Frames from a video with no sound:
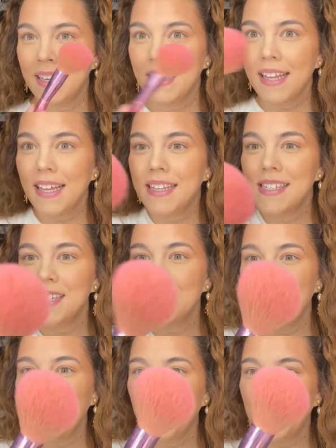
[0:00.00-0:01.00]
Like, this is
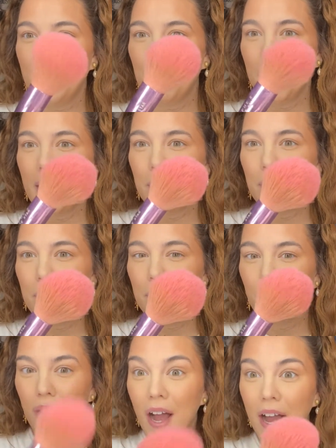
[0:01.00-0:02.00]
already a pink
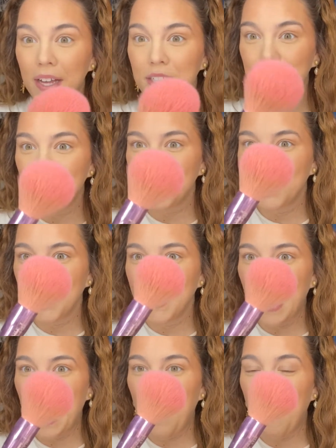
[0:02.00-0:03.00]
brush, but look at
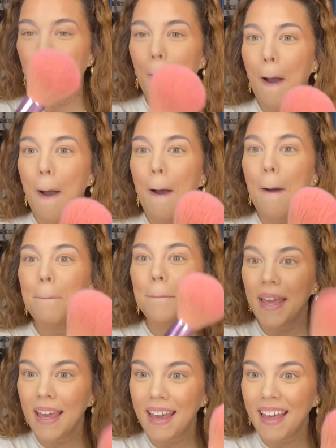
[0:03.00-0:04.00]
how
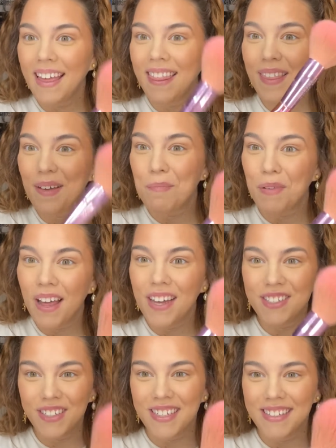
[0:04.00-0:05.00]
pink the
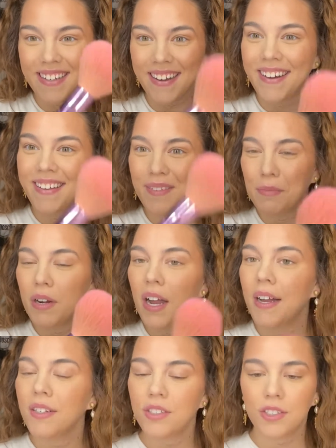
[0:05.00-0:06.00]
blush is on the
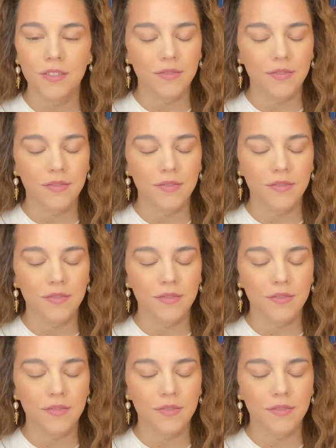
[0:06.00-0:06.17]
brush.